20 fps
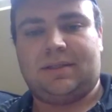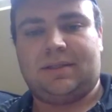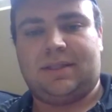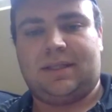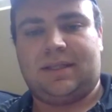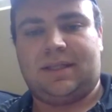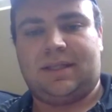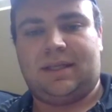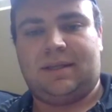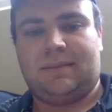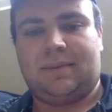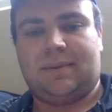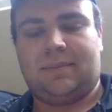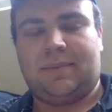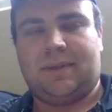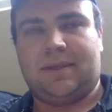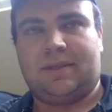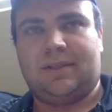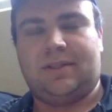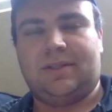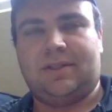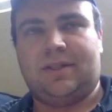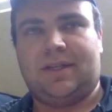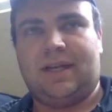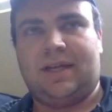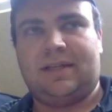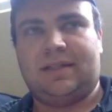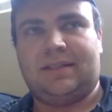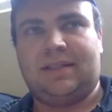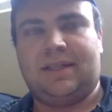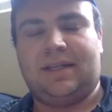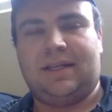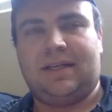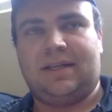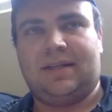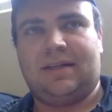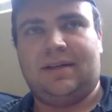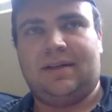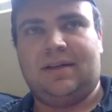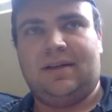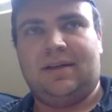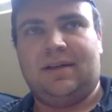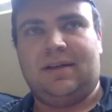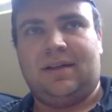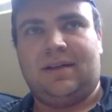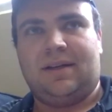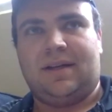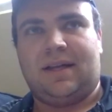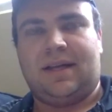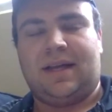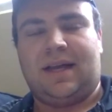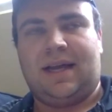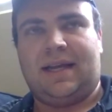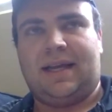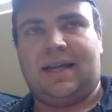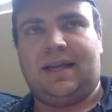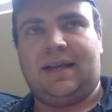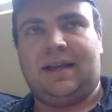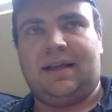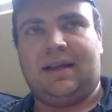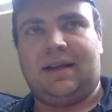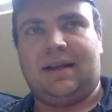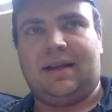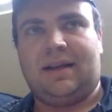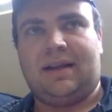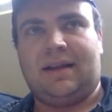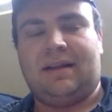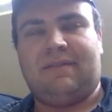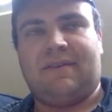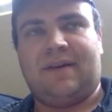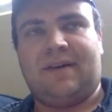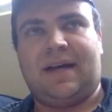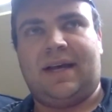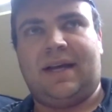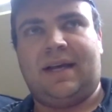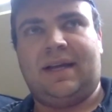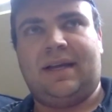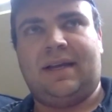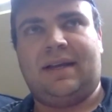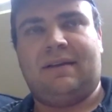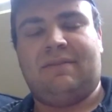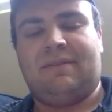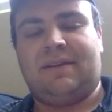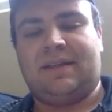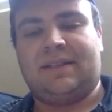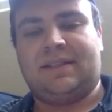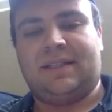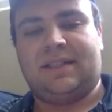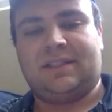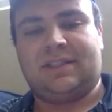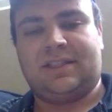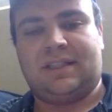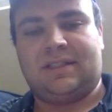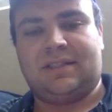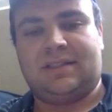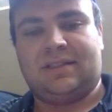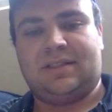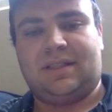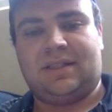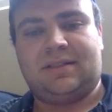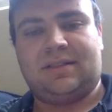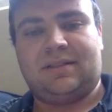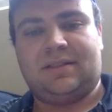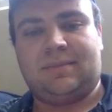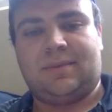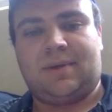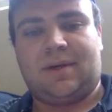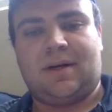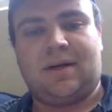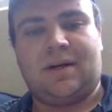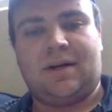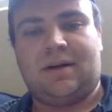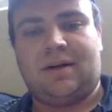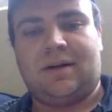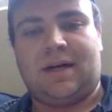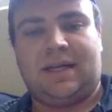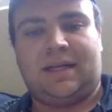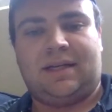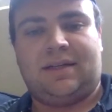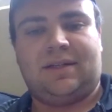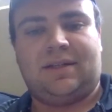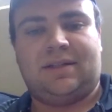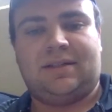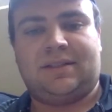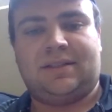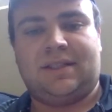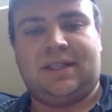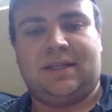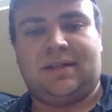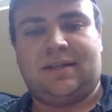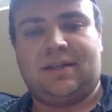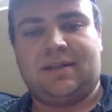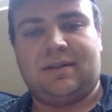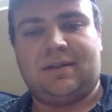take that email, but you can't take like if LinkedIn shut down tomorrow, I couldn't take